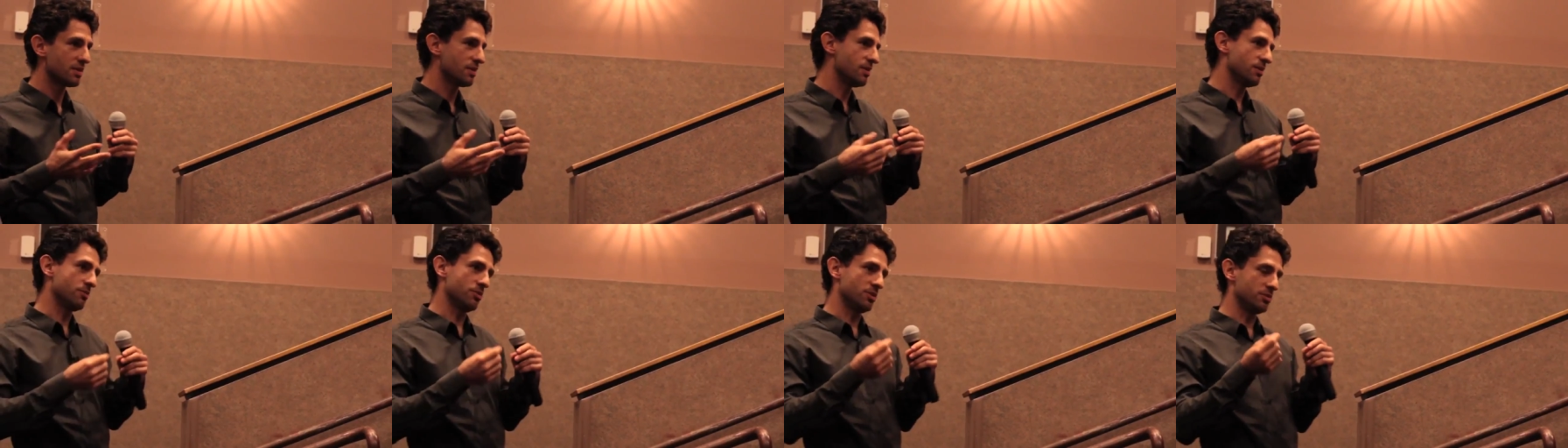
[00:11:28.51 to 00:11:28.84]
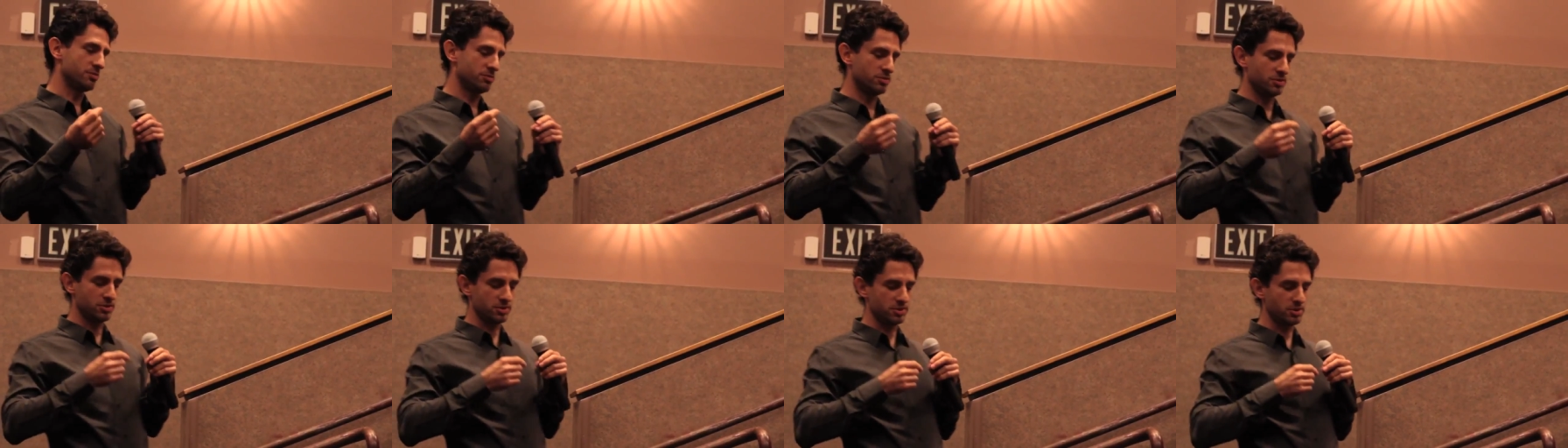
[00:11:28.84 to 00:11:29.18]
You know,
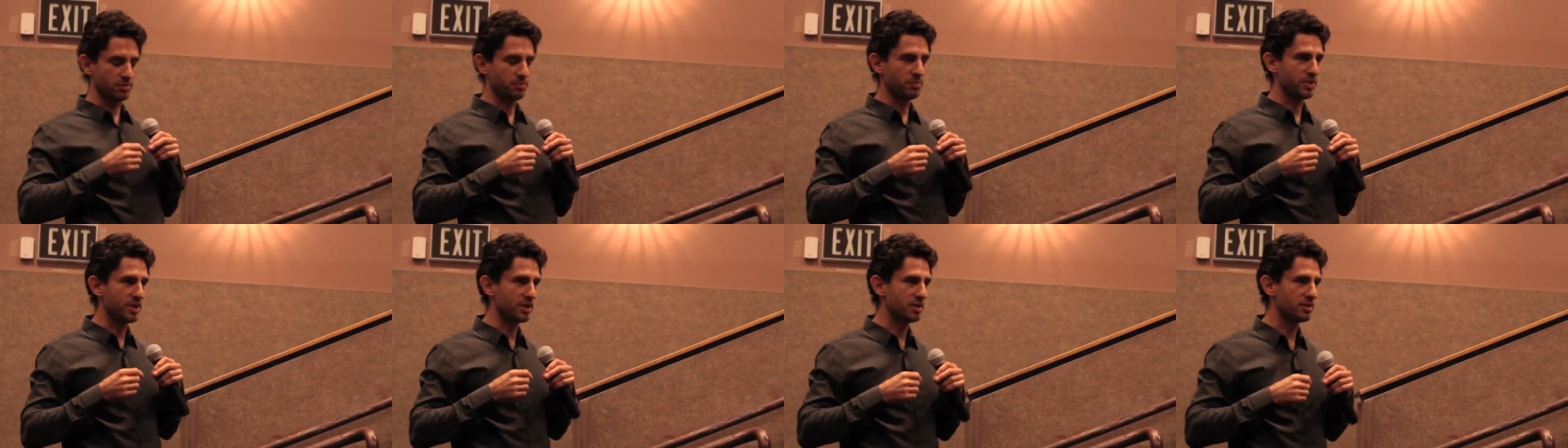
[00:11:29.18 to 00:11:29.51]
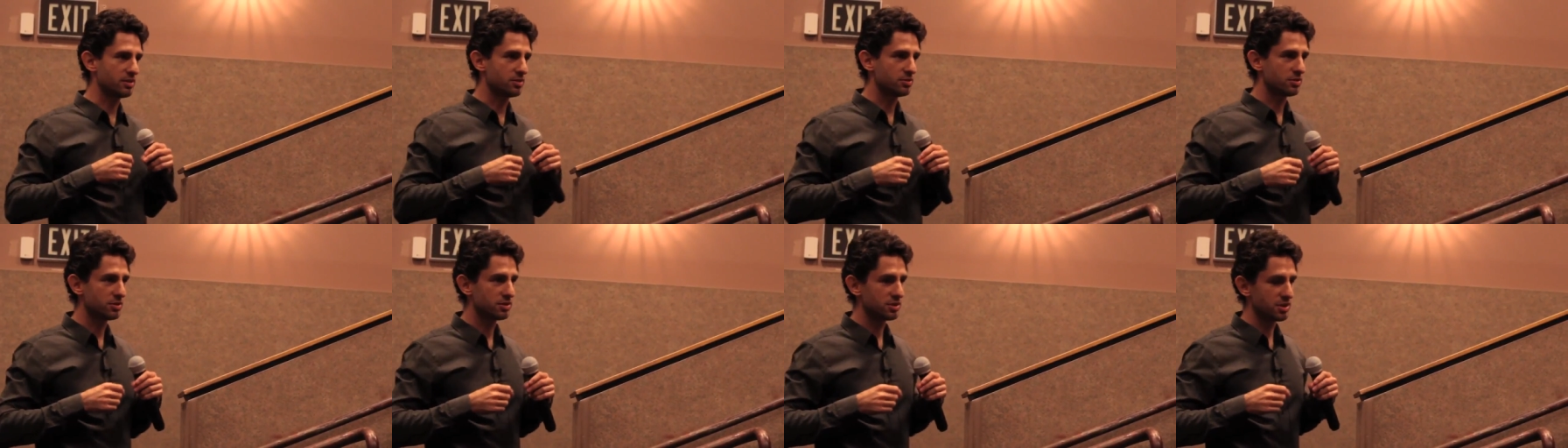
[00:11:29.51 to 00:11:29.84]
it's just some
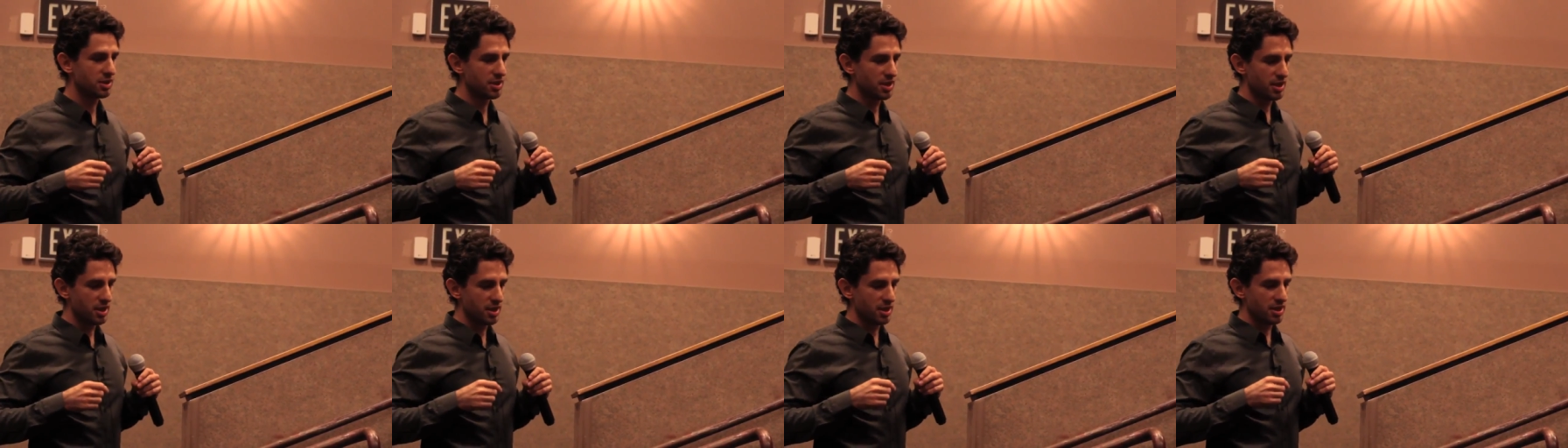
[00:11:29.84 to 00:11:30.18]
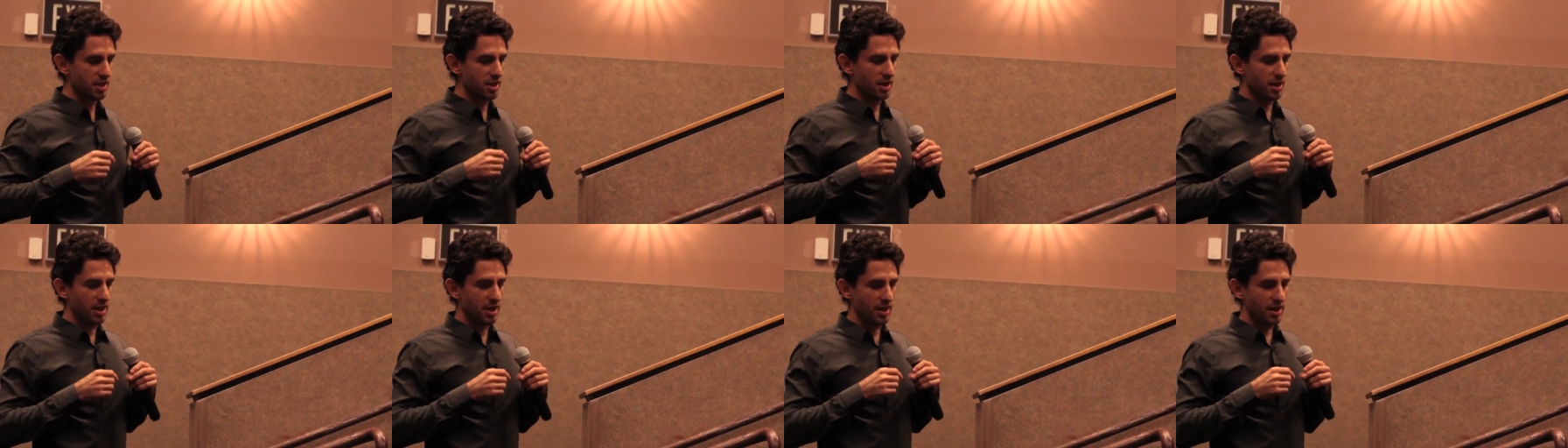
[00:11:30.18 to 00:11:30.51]
particles.
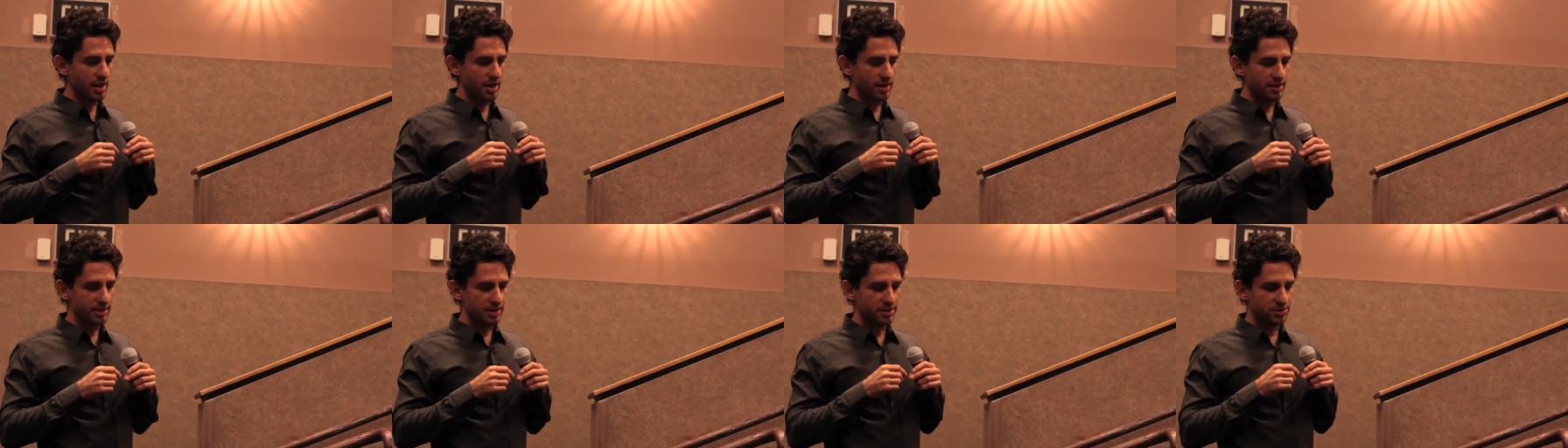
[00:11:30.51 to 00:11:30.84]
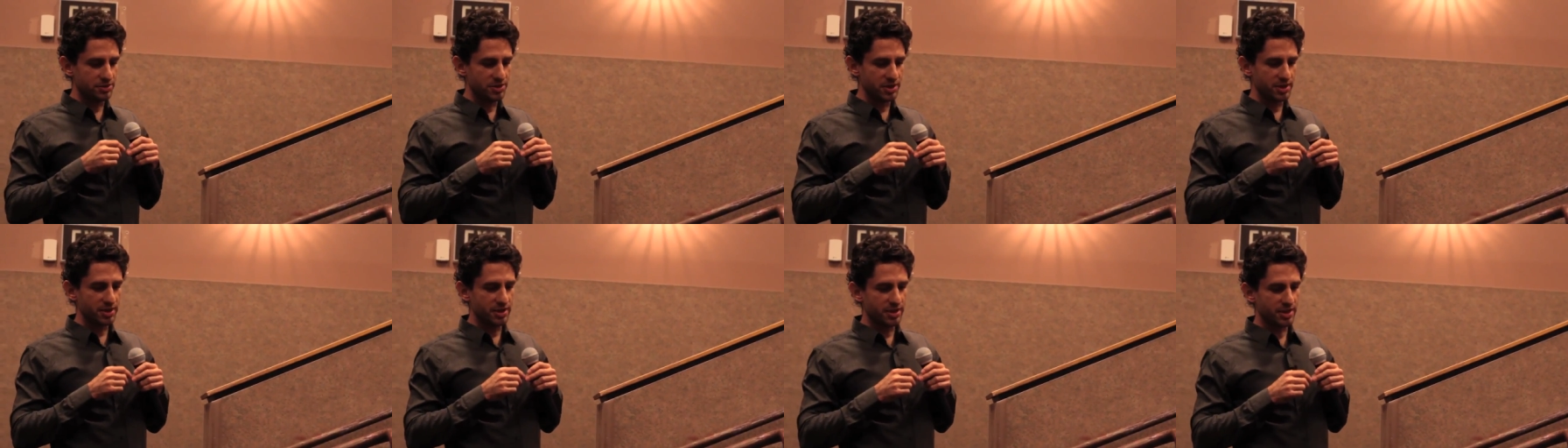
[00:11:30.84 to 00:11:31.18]
And
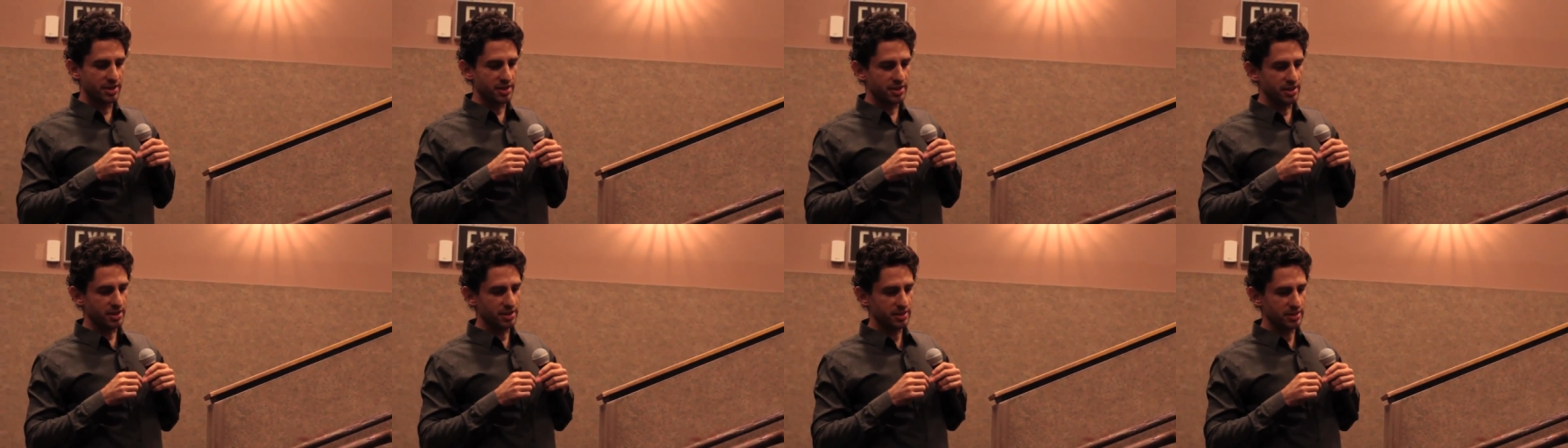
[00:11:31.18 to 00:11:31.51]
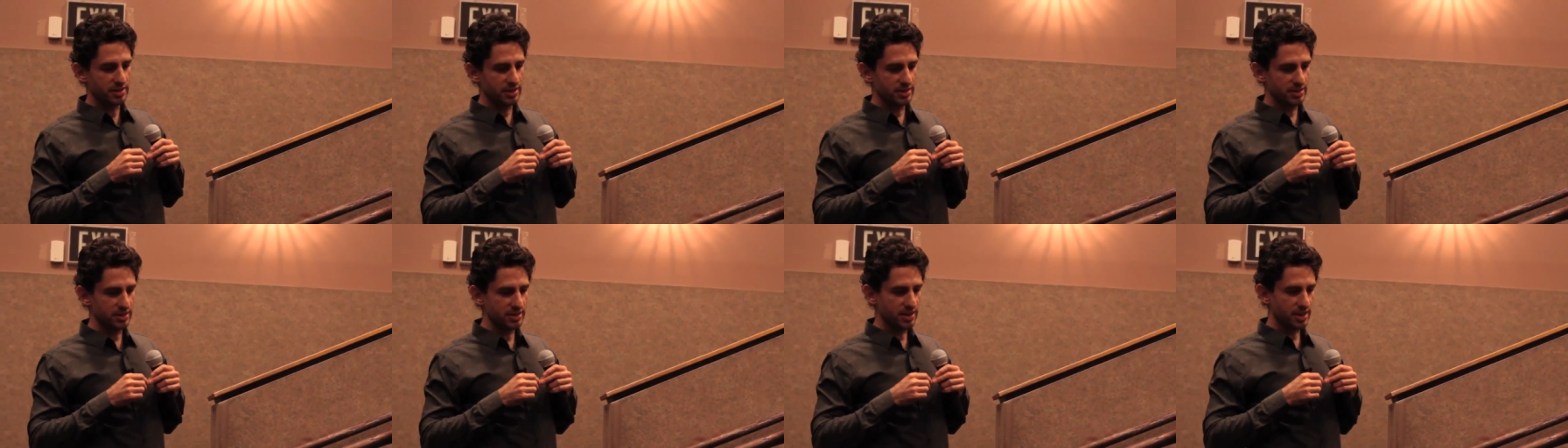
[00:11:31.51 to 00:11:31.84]
the trick there
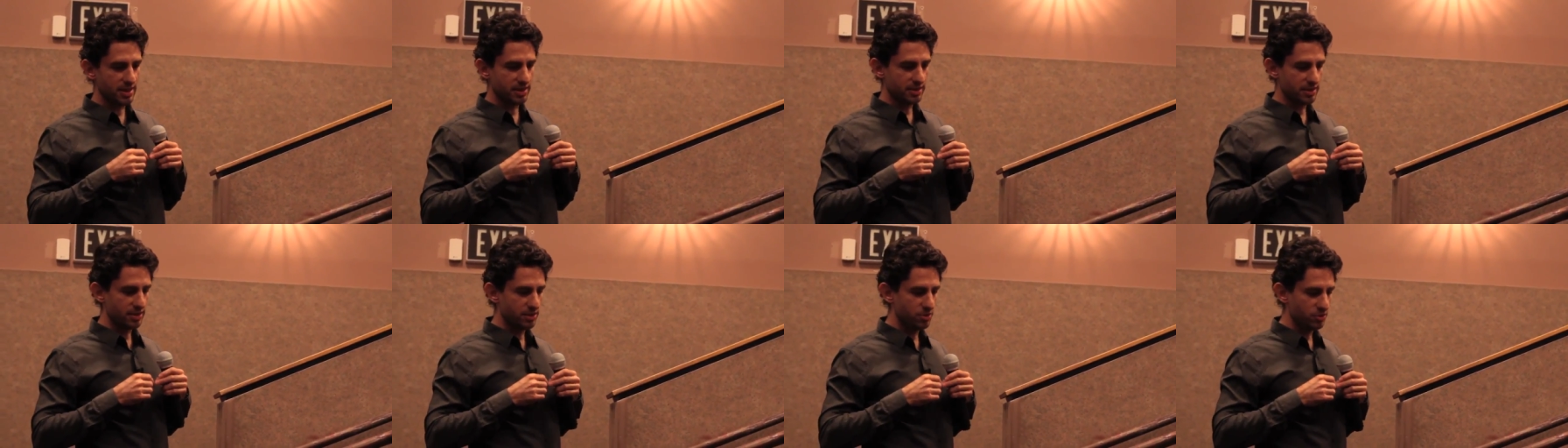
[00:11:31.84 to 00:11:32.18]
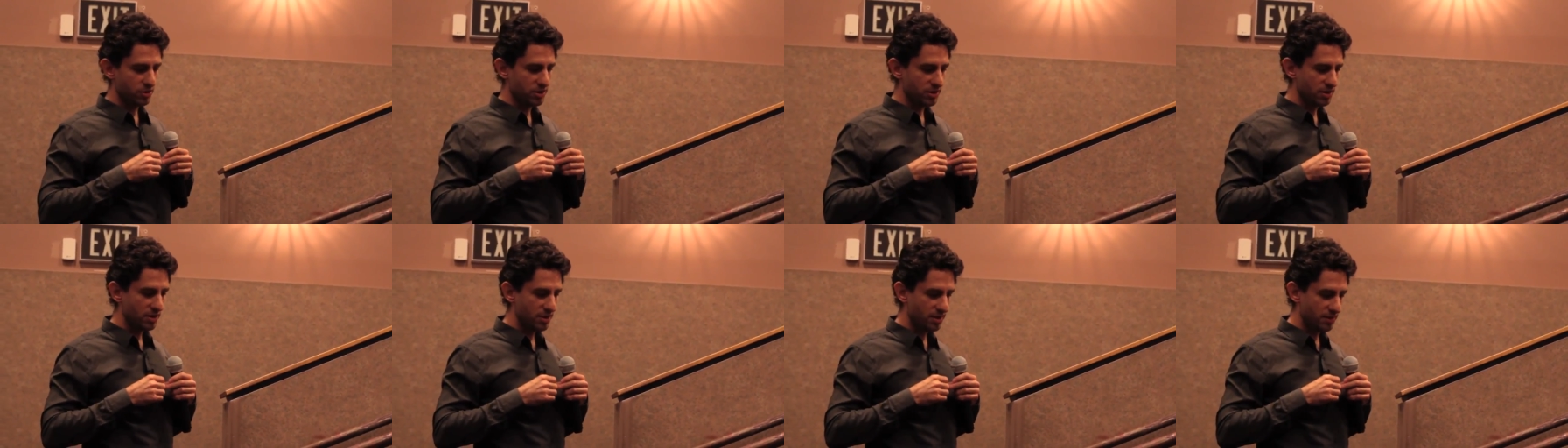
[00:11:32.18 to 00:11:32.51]
is that
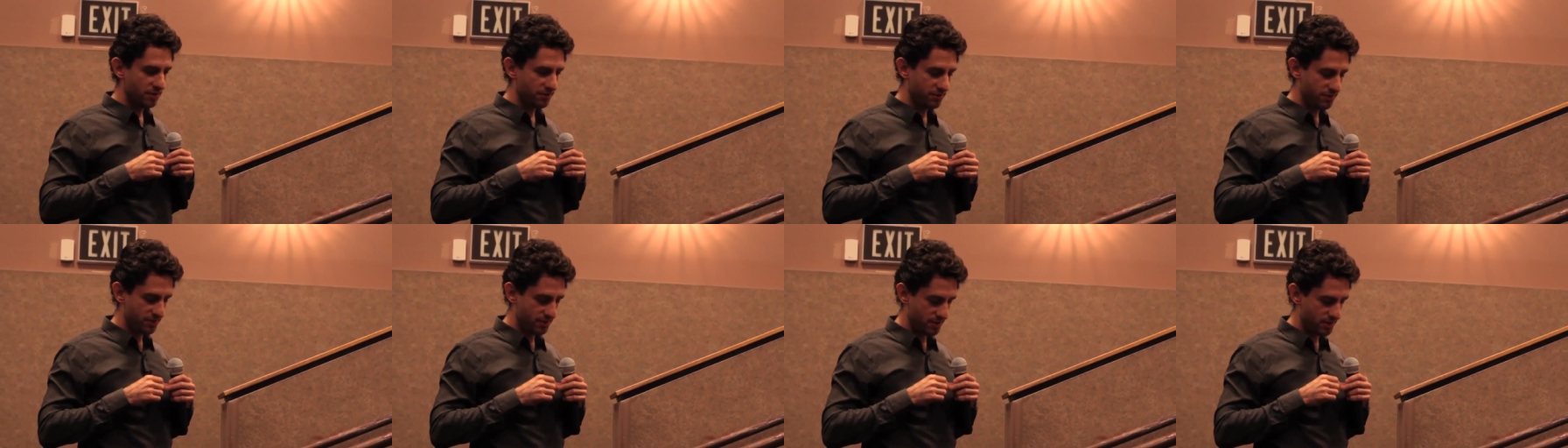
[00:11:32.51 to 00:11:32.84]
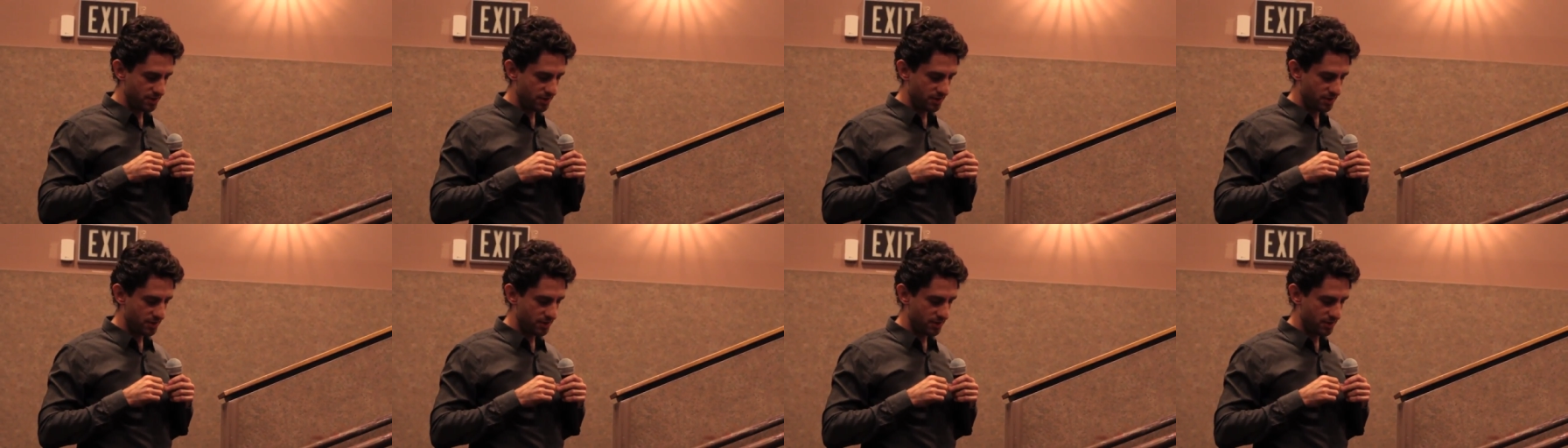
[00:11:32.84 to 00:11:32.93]
you can have